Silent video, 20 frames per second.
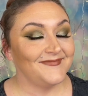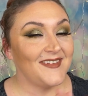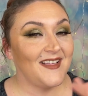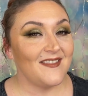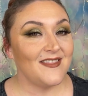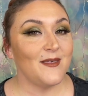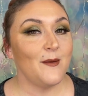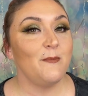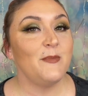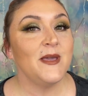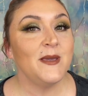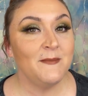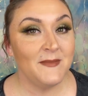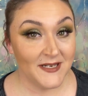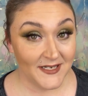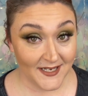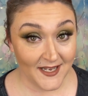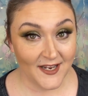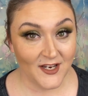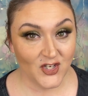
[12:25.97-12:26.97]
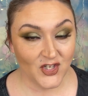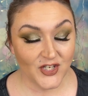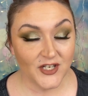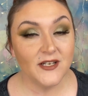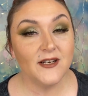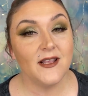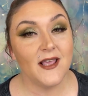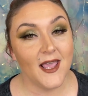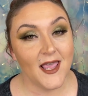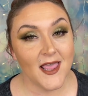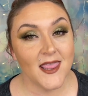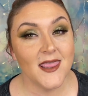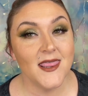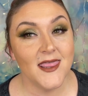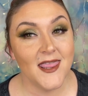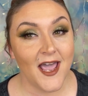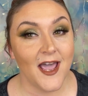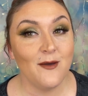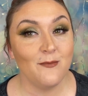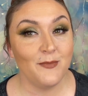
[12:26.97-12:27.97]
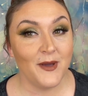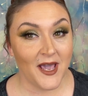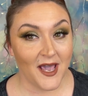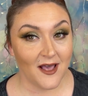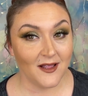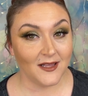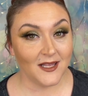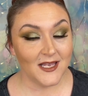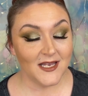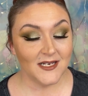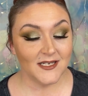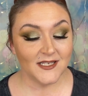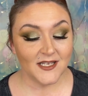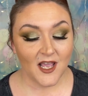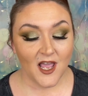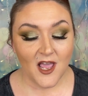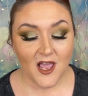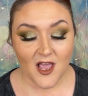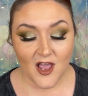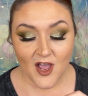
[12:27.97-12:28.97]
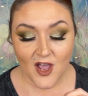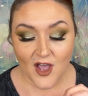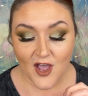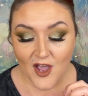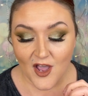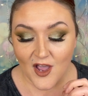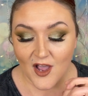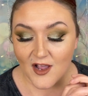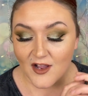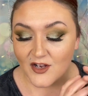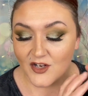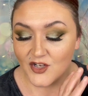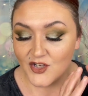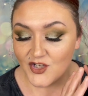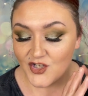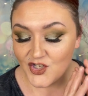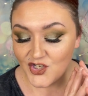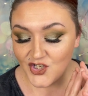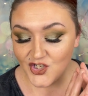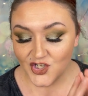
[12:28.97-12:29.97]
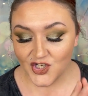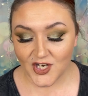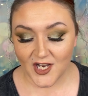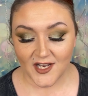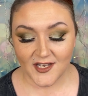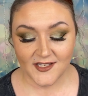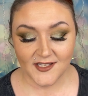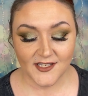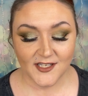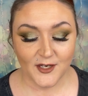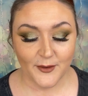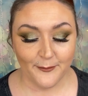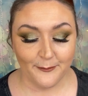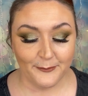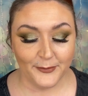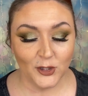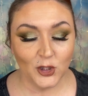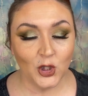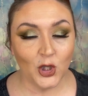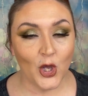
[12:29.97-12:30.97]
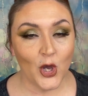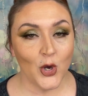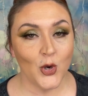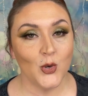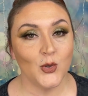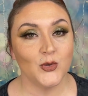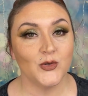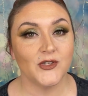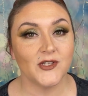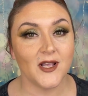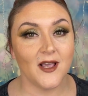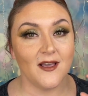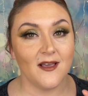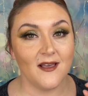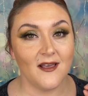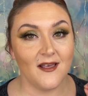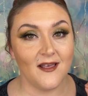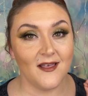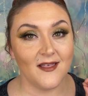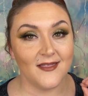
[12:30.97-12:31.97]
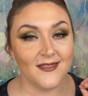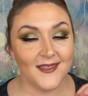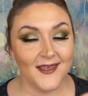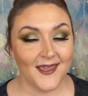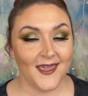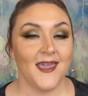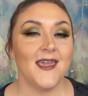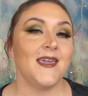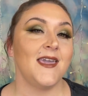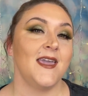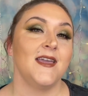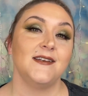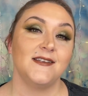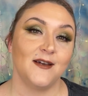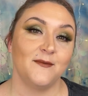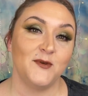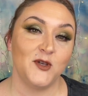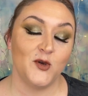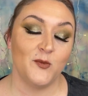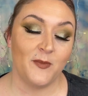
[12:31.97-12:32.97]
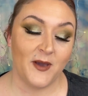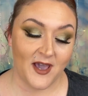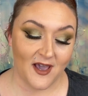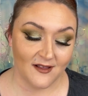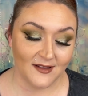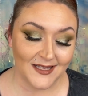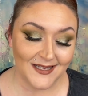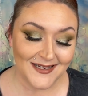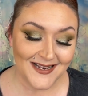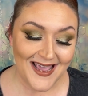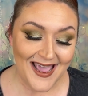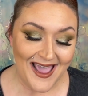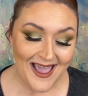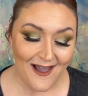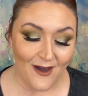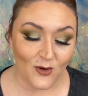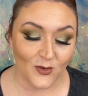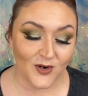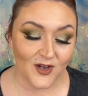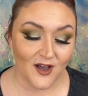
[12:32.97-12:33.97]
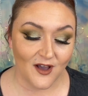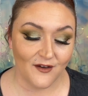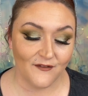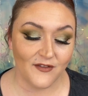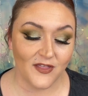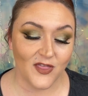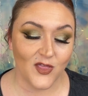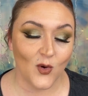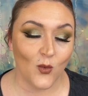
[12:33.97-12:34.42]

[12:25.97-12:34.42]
the pigmentation in that palette just blows the KKW palette out of the